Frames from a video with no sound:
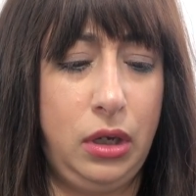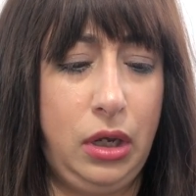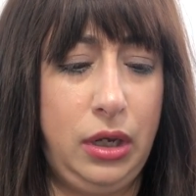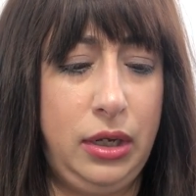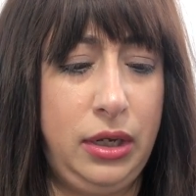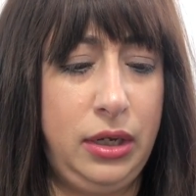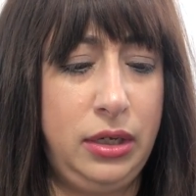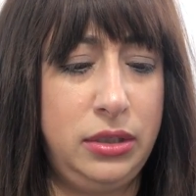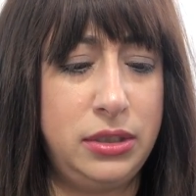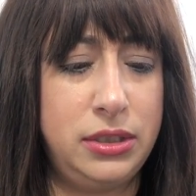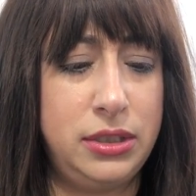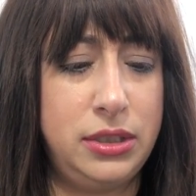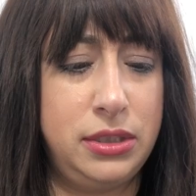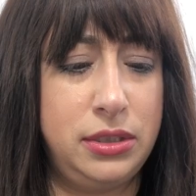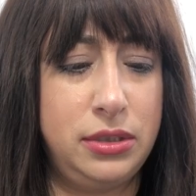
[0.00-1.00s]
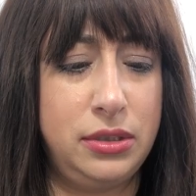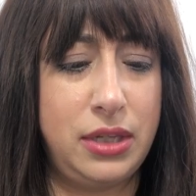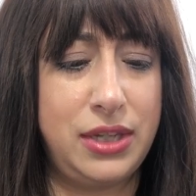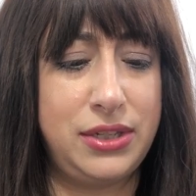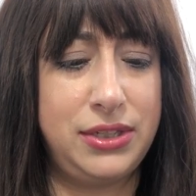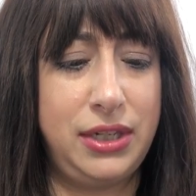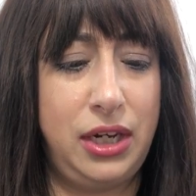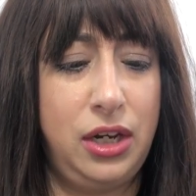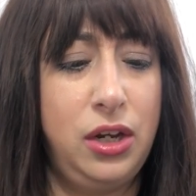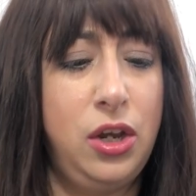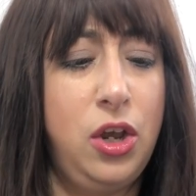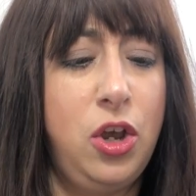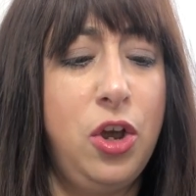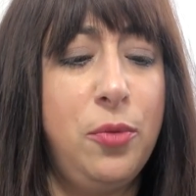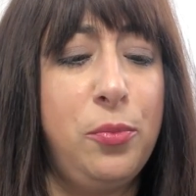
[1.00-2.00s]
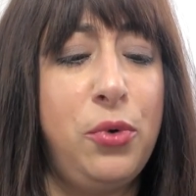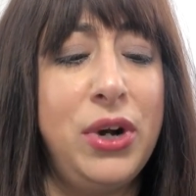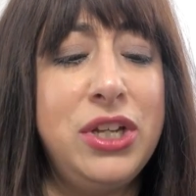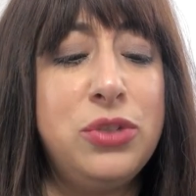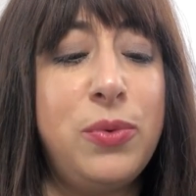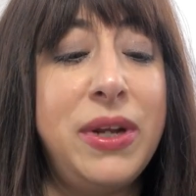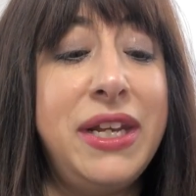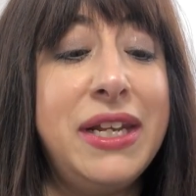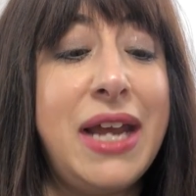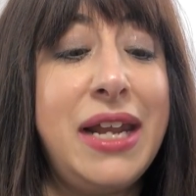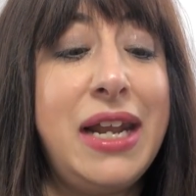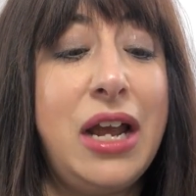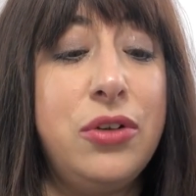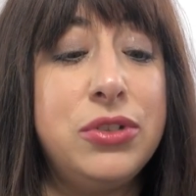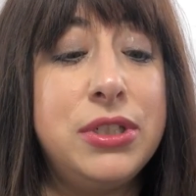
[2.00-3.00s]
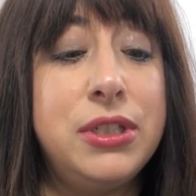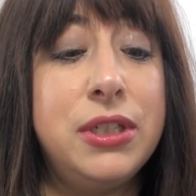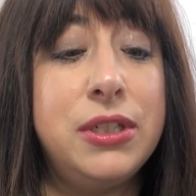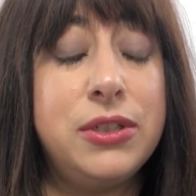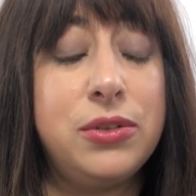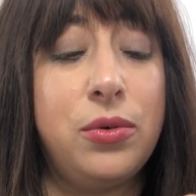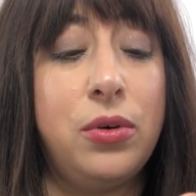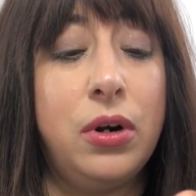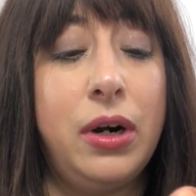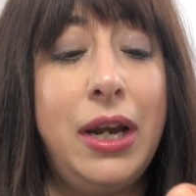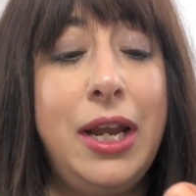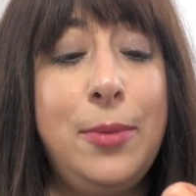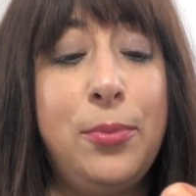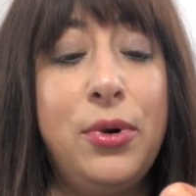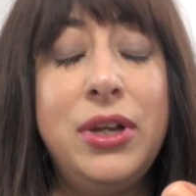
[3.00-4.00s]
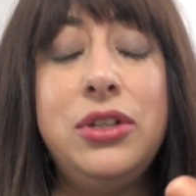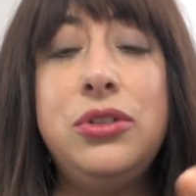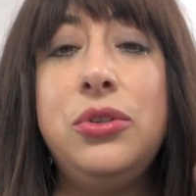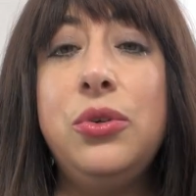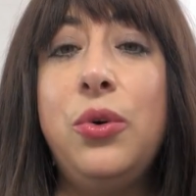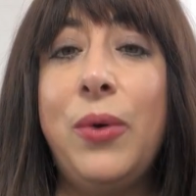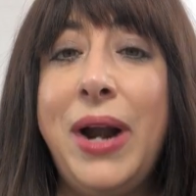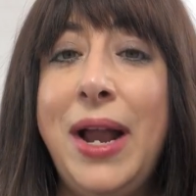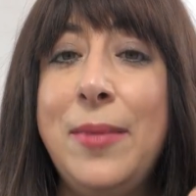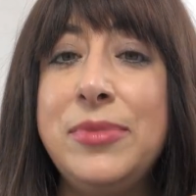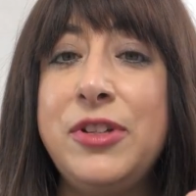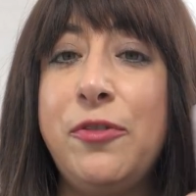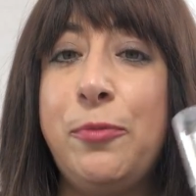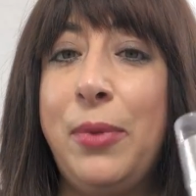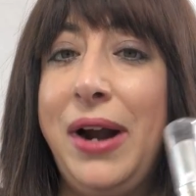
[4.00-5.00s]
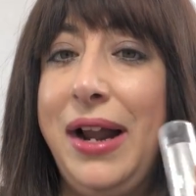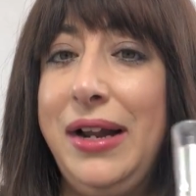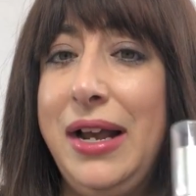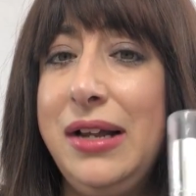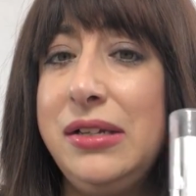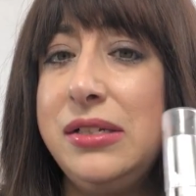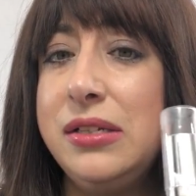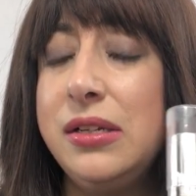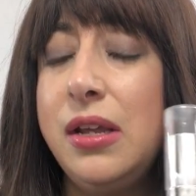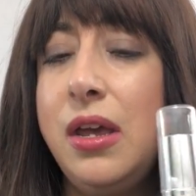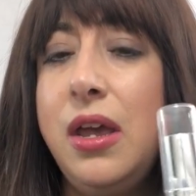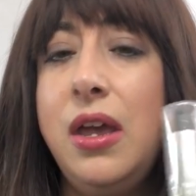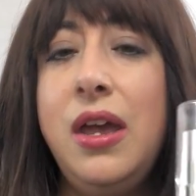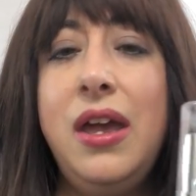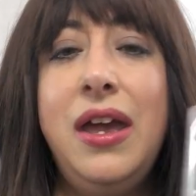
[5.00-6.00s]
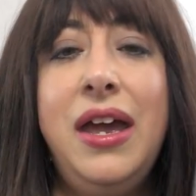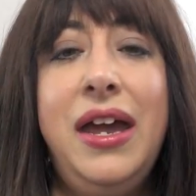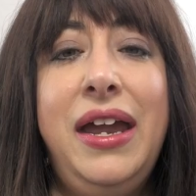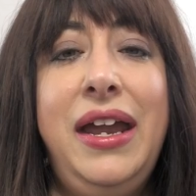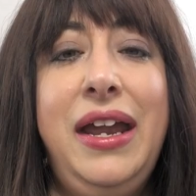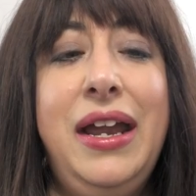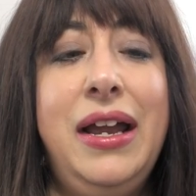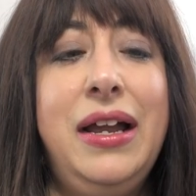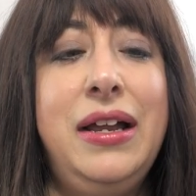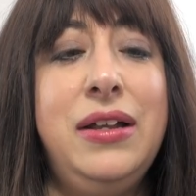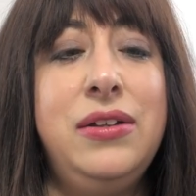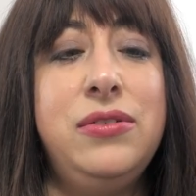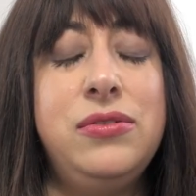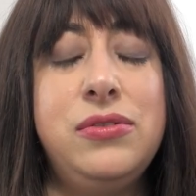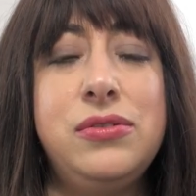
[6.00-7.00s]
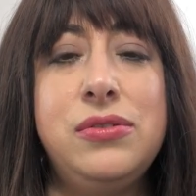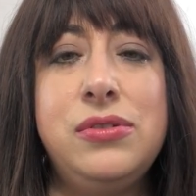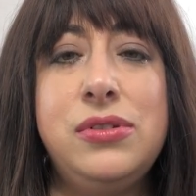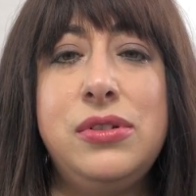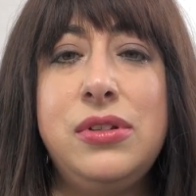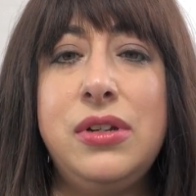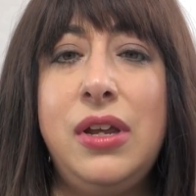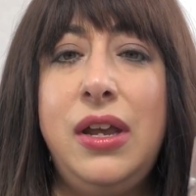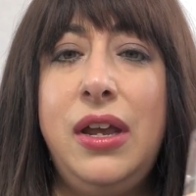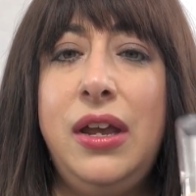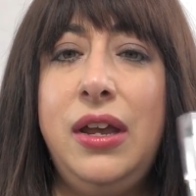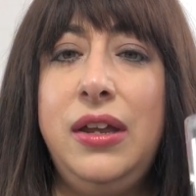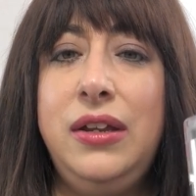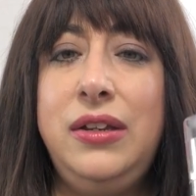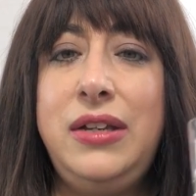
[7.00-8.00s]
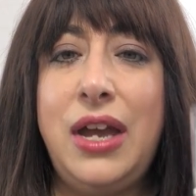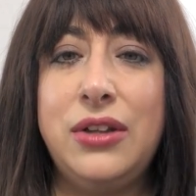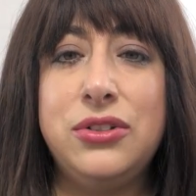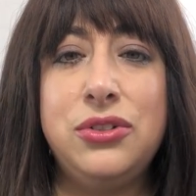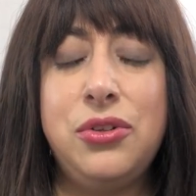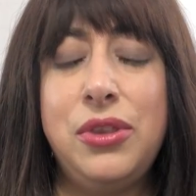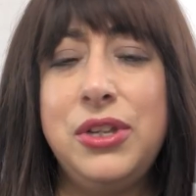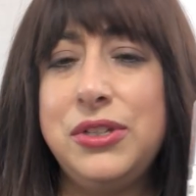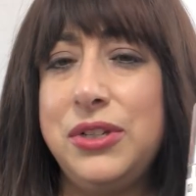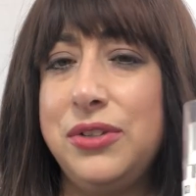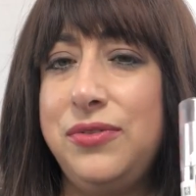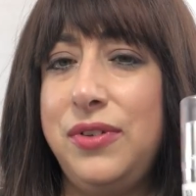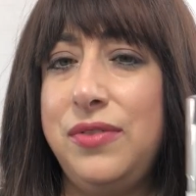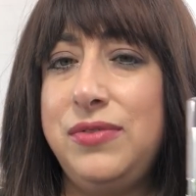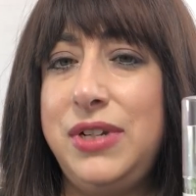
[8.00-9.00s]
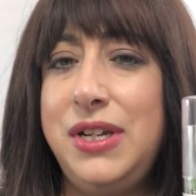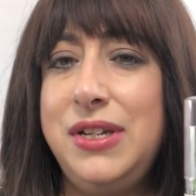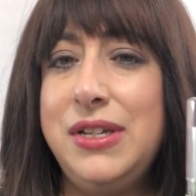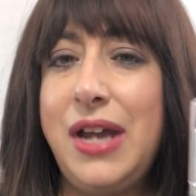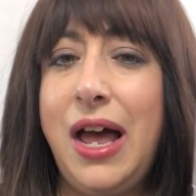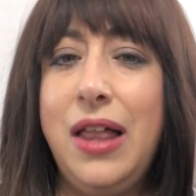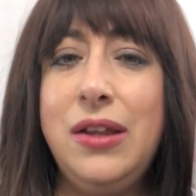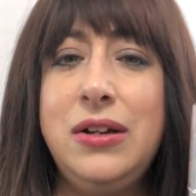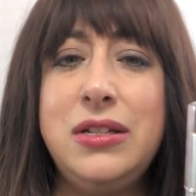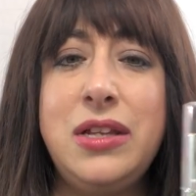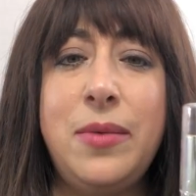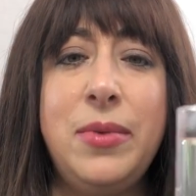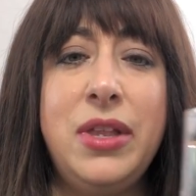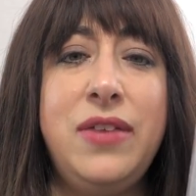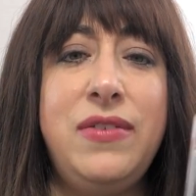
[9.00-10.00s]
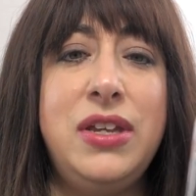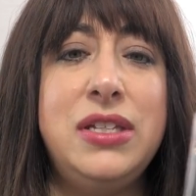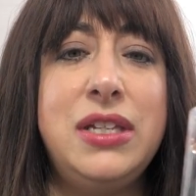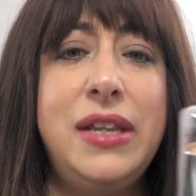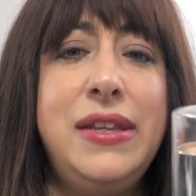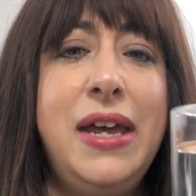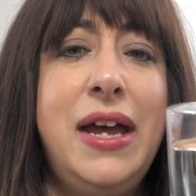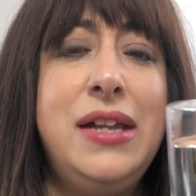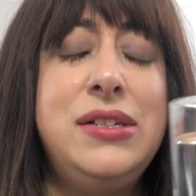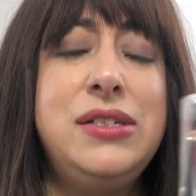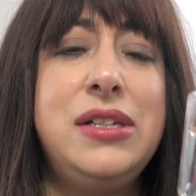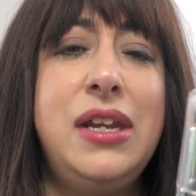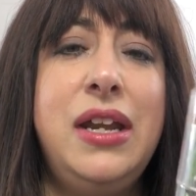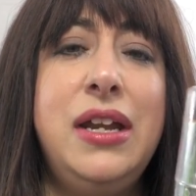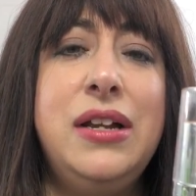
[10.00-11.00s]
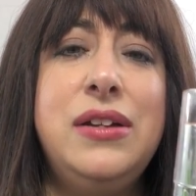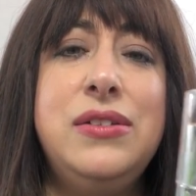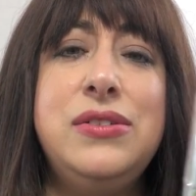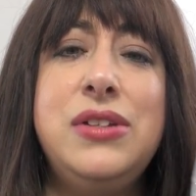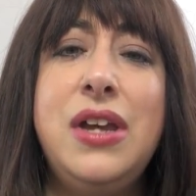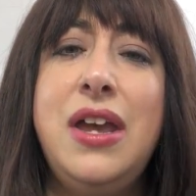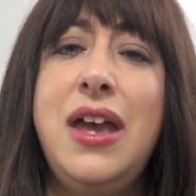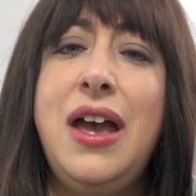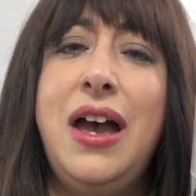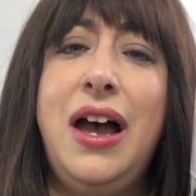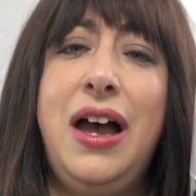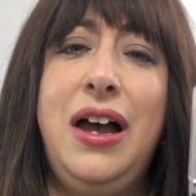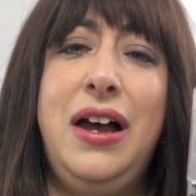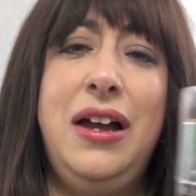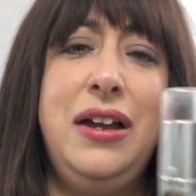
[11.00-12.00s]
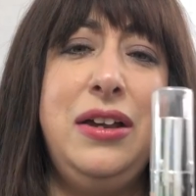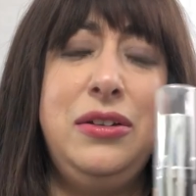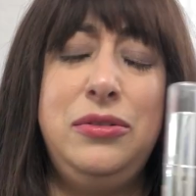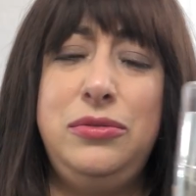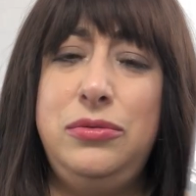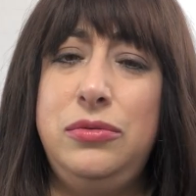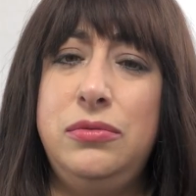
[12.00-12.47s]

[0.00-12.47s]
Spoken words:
Let's see, 0.29 ounces or 8.2 grams of products. And yes, so this is $15. I believe I said that. And I